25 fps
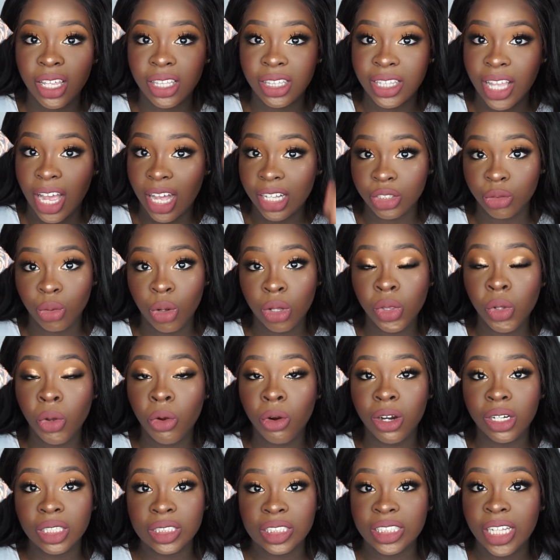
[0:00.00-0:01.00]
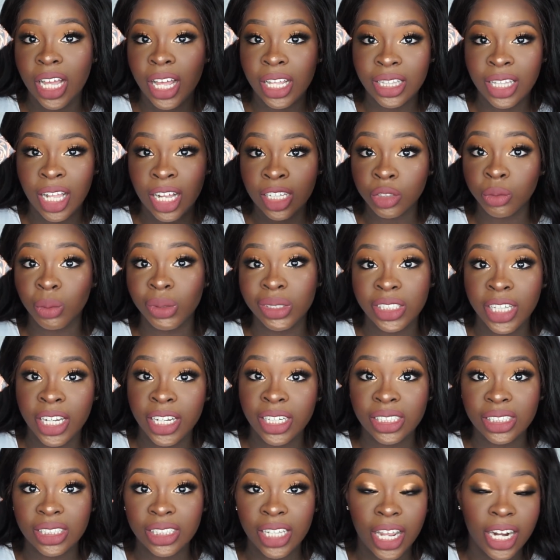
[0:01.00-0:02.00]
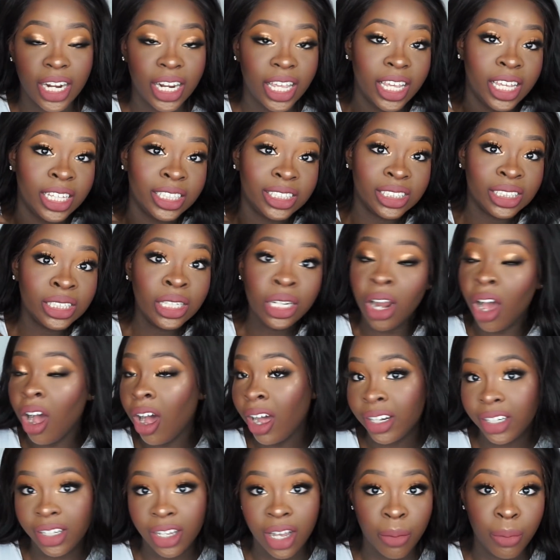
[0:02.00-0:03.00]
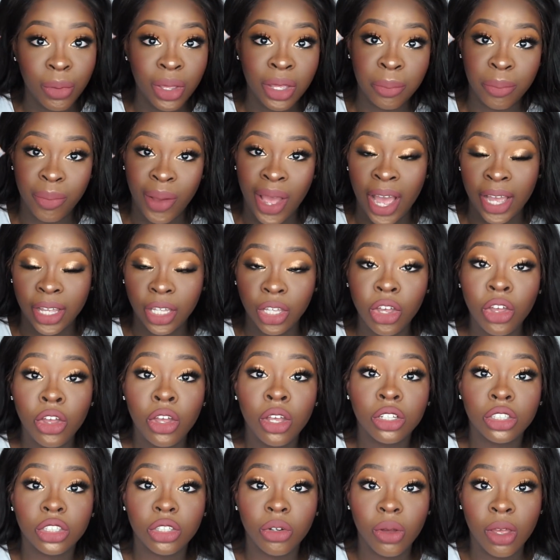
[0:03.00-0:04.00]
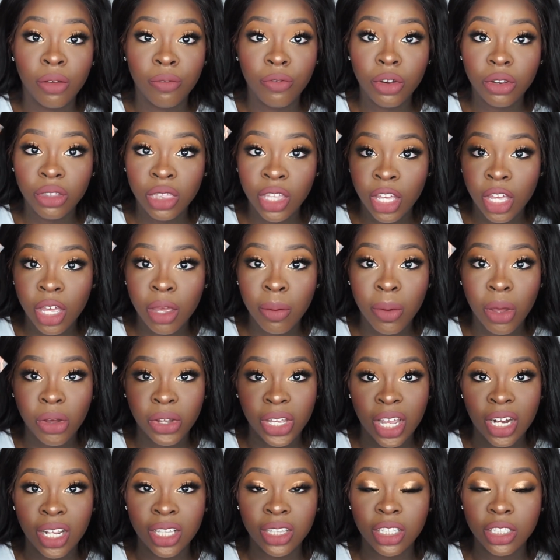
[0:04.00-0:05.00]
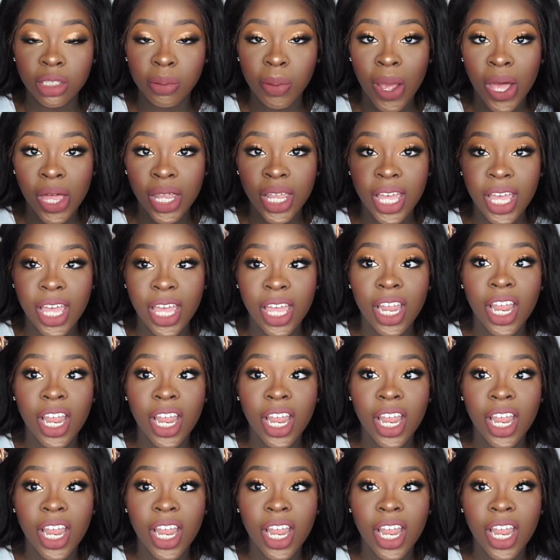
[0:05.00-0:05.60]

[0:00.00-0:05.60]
That's what Laura said. That's what Dana said. It's not coming back. So if you're thinking about getting this palette,